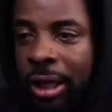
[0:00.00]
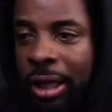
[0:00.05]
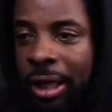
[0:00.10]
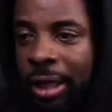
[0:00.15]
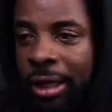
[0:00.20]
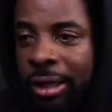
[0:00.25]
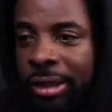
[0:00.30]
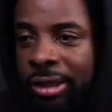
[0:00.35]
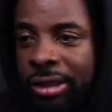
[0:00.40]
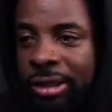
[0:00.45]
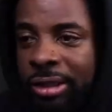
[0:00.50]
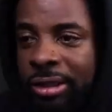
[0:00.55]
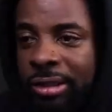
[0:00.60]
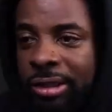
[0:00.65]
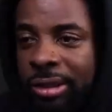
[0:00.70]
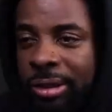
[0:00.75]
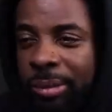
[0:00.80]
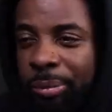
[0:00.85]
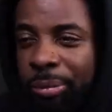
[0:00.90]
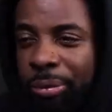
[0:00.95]
And
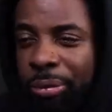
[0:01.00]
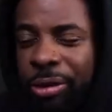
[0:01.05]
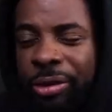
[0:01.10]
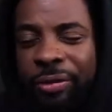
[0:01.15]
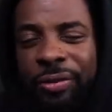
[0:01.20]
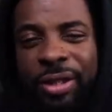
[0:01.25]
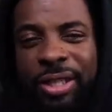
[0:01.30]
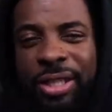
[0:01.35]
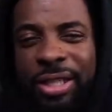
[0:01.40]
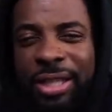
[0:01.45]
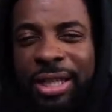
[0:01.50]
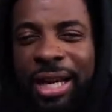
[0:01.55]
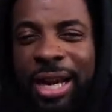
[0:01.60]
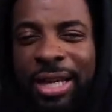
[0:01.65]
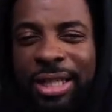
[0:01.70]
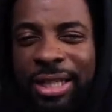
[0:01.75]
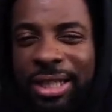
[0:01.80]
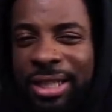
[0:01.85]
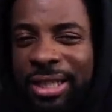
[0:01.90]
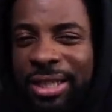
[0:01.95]
previous to
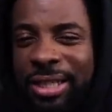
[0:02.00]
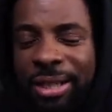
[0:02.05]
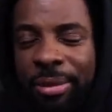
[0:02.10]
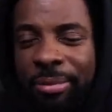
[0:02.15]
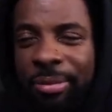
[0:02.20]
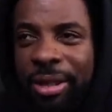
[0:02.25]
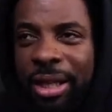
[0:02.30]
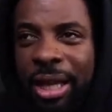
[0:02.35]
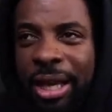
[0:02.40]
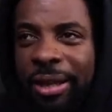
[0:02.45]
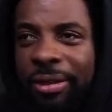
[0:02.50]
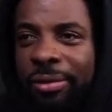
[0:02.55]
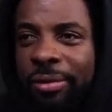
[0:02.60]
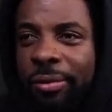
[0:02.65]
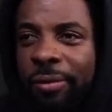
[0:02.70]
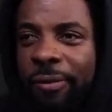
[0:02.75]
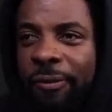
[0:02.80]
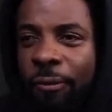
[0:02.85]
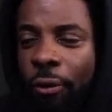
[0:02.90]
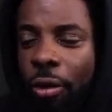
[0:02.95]
that, she had sent me, like,
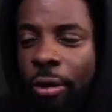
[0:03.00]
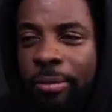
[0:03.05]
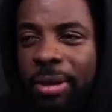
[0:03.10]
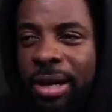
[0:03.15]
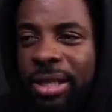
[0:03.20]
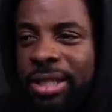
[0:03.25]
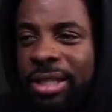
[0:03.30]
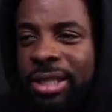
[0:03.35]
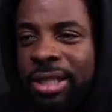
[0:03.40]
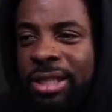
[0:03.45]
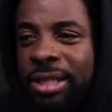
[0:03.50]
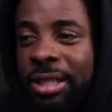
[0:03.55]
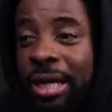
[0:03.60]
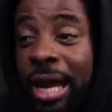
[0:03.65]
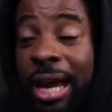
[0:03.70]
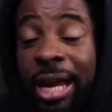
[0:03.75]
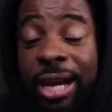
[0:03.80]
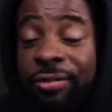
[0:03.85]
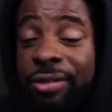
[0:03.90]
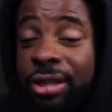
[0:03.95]
4 messages.
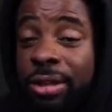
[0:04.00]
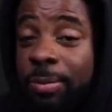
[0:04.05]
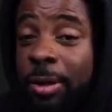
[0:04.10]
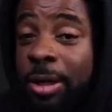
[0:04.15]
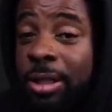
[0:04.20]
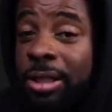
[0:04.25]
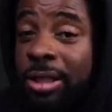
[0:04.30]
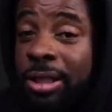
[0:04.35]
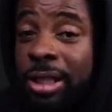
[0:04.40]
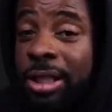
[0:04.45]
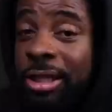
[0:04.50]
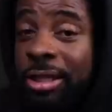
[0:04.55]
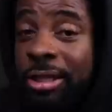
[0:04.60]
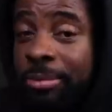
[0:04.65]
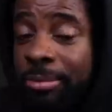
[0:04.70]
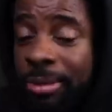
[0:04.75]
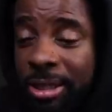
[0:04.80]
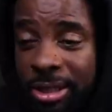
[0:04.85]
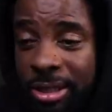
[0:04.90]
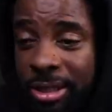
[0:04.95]
I didn't respond to none of the
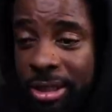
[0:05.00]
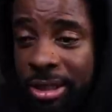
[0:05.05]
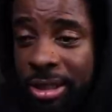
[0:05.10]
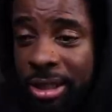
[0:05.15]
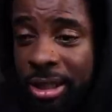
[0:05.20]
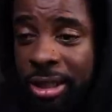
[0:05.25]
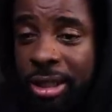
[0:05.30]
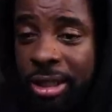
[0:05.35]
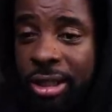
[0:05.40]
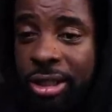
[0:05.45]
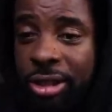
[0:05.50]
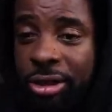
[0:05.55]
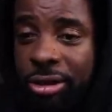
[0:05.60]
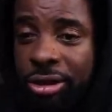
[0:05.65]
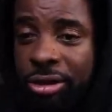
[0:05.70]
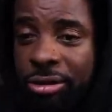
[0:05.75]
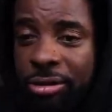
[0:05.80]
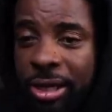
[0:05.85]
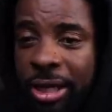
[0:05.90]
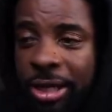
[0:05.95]
messages. So
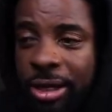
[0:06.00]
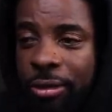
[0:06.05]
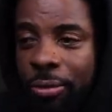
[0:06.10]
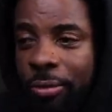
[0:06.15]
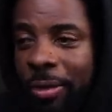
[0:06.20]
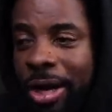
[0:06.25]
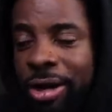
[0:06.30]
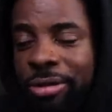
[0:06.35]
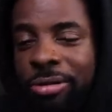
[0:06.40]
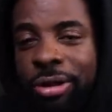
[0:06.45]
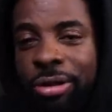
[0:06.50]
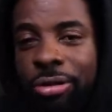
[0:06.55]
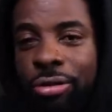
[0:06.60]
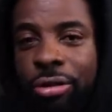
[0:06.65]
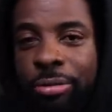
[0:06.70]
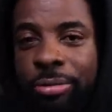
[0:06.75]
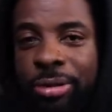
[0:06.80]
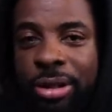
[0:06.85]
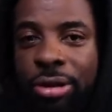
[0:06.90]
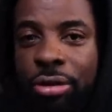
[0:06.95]
she's like, yo, why are you
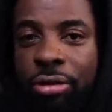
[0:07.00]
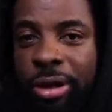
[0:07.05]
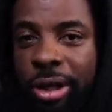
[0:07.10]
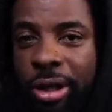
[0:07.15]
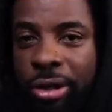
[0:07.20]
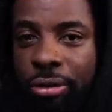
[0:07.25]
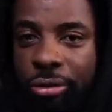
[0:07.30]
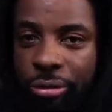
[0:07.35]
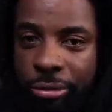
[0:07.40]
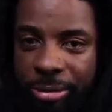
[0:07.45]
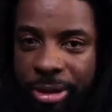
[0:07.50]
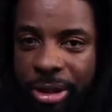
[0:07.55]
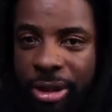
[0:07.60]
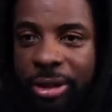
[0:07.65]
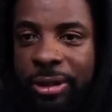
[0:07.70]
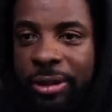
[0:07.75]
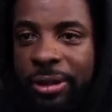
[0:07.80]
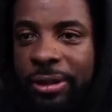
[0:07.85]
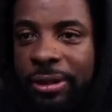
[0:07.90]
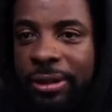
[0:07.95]
ignoring me? Don't ignore
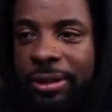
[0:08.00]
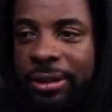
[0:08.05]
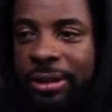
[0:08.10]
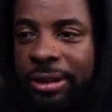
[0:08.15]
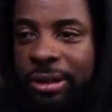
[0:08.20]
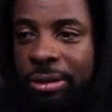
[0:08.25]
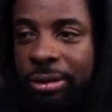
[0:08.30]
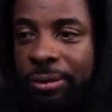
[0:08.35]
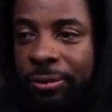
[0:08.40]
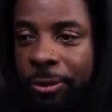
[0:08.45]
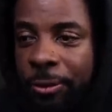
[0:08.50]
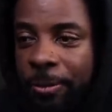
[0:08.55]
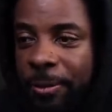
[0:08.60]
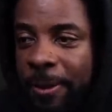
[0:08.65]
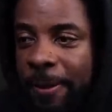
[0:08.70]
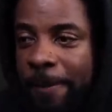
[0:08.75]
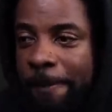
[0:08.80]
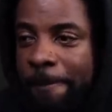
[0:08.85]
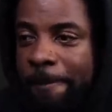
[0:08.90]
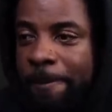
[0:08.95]
me. You feel
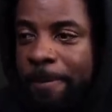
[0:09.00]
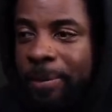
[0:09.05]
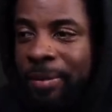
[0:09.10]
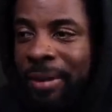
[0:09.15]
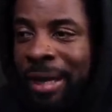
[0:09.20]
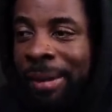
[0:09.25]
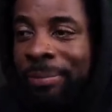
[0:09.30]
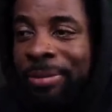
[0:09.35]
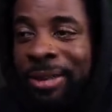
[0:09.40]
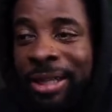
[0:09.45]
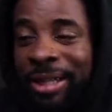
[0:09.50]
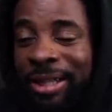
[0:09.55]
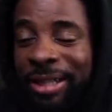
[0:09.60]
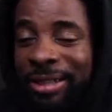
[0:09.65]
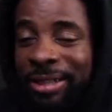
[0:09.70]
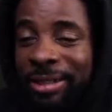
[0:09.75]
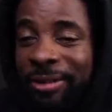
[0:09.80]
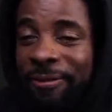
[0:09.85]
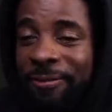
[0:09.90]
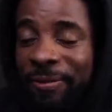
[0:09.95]
me? I'm thinking
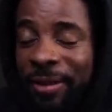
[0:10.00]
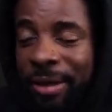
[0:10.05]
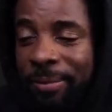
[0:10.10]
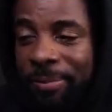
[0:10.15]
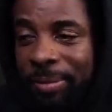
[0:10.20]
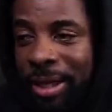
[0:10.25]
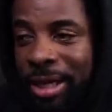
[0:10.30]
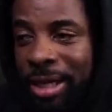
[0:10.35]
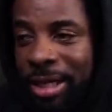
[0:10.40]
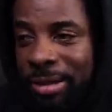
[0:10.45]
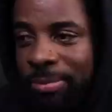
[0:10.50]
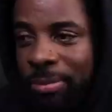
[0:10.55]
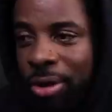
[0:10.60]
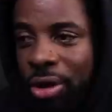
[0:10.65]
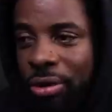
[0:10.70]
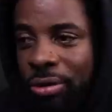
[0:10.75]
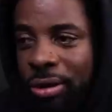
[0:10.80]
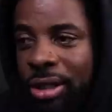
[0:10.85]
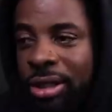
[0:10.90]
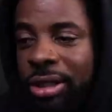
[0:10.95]
it's a fake page,
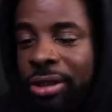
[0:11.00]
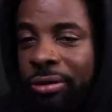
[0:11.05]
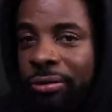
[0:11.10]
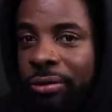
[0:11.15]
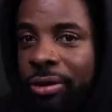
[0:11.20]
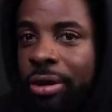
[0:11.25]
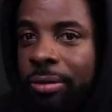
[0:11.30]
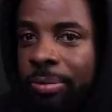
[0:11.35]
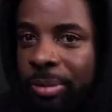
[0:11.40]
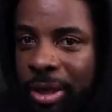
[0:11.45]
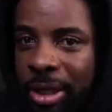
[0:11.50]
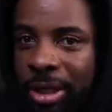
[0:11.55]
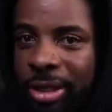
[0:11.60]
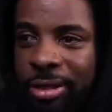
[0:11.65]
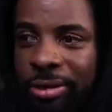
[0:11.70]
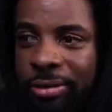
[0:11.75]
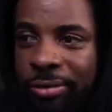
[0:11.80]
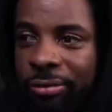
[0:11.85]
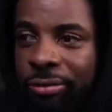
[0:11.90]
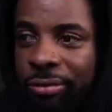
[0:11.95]
bro. It's a real
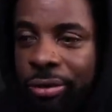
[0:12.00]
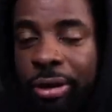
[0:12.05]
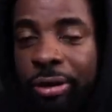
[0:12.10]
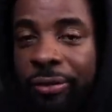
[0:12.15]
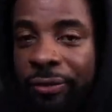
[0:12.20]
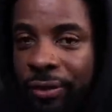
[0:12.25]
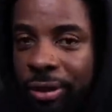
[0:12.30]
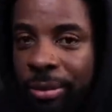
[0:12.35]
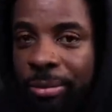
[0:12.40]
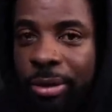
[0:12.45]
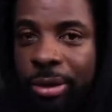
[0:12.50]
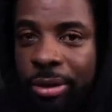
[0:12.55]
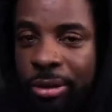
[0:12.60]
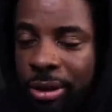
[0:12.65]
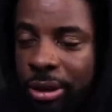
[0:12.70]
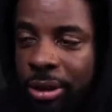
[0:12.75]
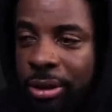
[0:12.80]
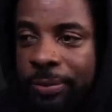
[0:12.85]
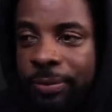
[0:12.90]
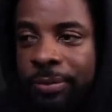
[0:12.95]
page. Real females,
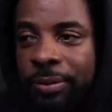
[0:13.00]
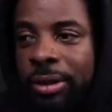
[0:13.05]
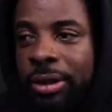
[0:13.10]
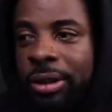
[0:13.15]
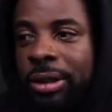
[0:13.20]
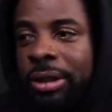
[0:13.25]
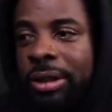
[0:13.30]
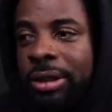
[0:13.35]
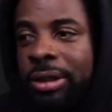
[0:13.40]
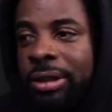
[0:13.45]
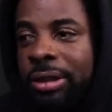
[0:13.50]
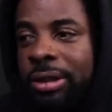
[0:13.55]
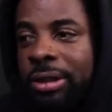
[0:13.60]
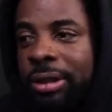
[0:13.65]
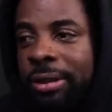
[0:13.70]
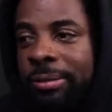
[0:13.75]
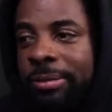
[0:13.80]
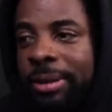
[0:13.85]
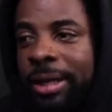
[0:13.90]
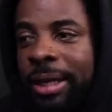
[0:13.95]
huh?
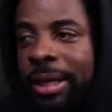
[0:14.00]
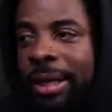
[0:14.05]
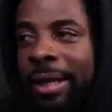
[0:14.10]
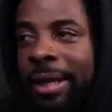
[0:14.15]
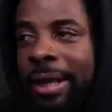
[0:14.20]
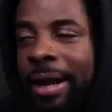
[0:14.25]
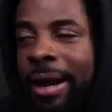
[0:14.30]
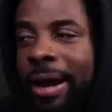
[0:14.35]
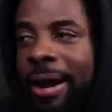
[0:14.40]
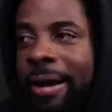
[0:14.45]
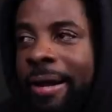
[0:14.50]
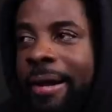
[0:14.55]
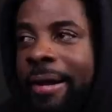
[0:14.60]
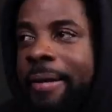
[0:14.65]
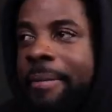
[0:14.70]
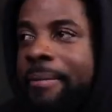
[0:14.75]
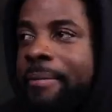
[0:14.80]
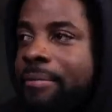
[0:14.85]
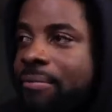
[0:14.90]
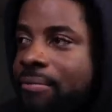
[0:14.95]
So I'm like, all right.